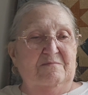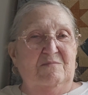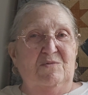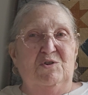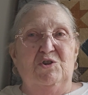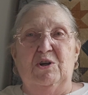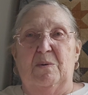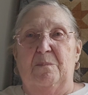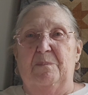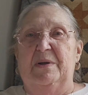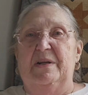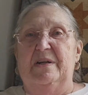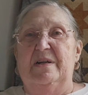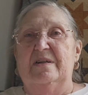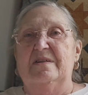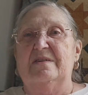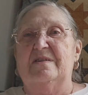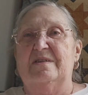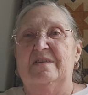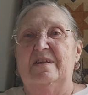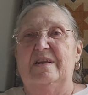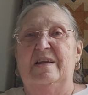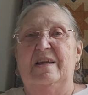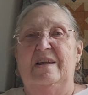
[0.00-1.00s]

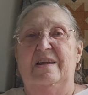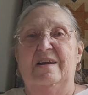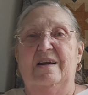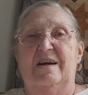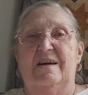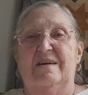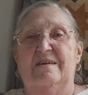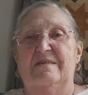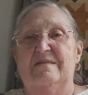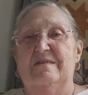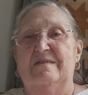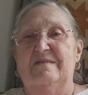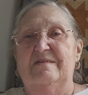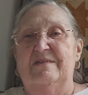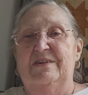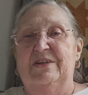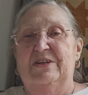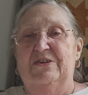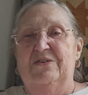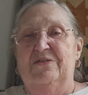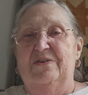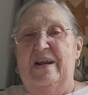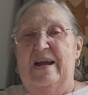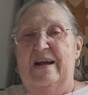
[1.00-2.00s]
jumpiness, the you
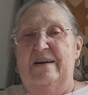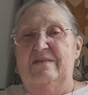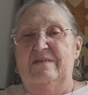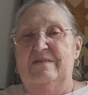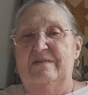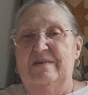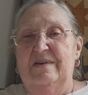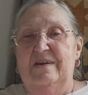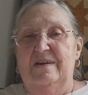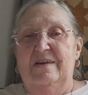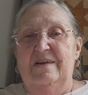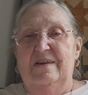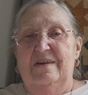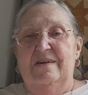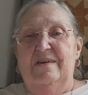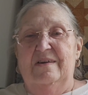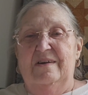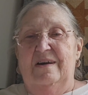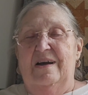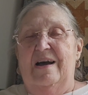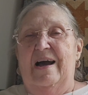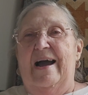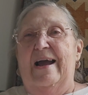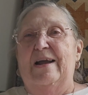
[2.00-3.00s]
know, not
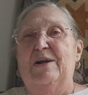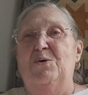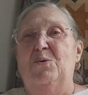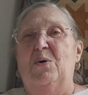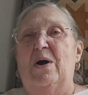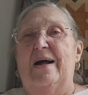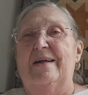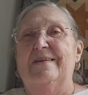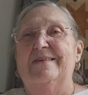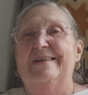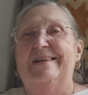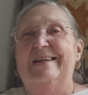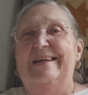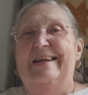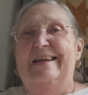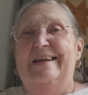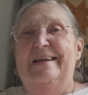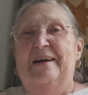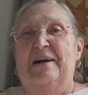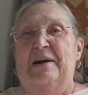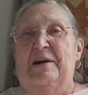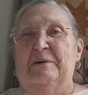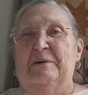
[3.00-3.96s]
high quality